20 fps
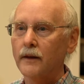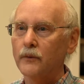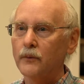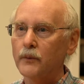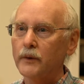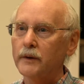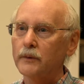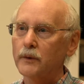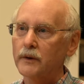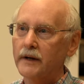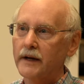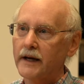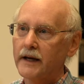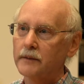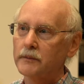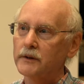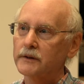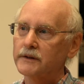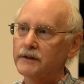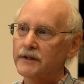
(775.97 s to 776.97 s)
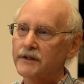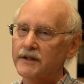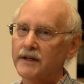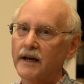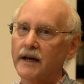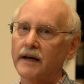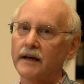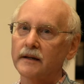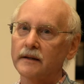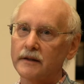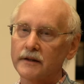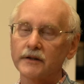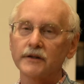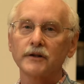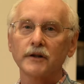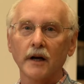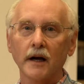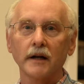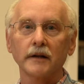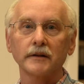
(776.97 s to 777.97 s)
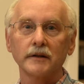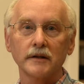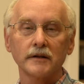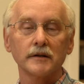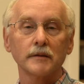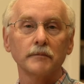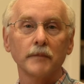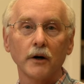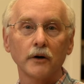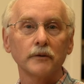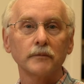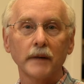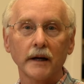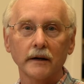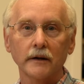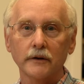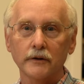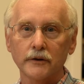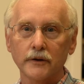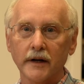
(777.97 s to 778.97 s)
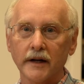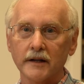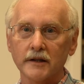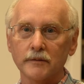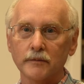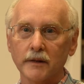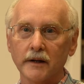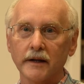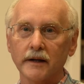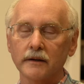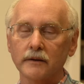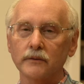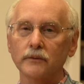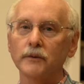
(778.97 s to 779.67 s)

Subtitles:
we were able to say this child needs a bone marrow transplant,